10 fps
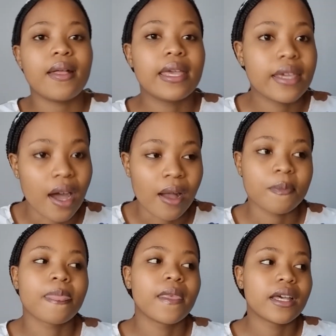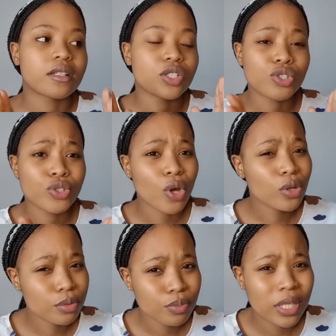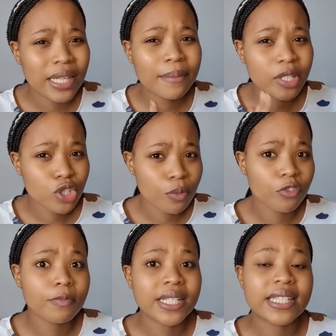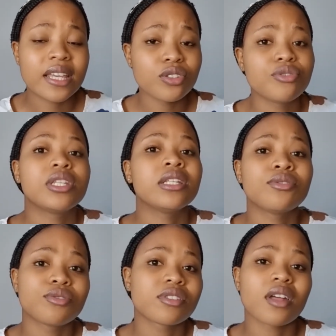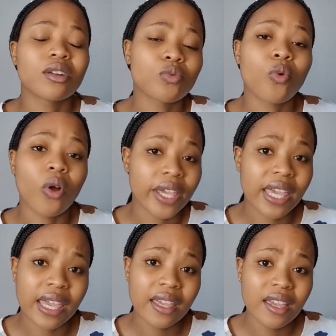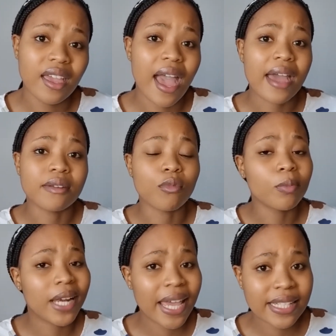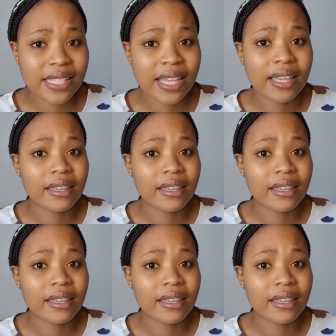Yeah, don't limit your movements. Yes, you need to start walking and mobilizing.